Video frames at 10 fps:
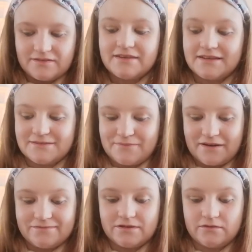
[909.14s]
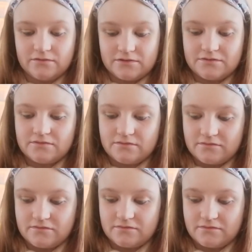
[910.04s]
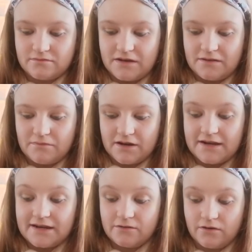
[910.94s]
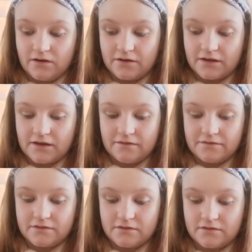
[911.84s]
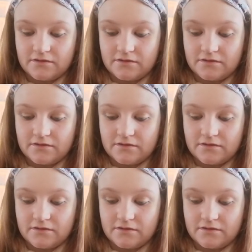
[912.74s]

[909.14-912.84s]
There's a bath salts made by Little Heart Gifts.